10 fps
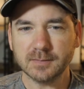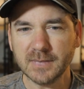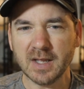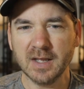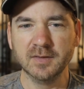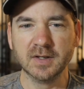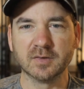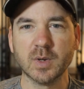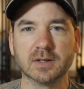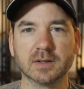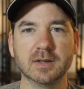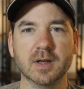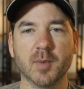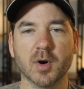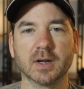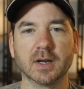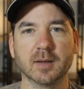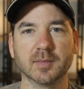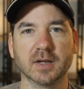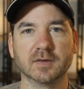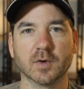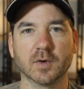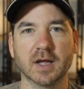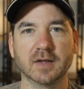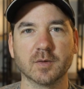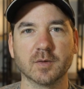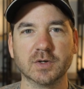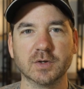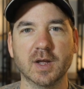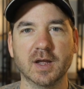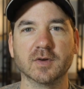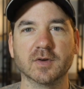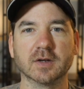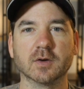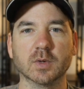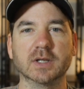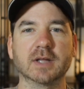in these weekly market updates for you guys that we do every single week.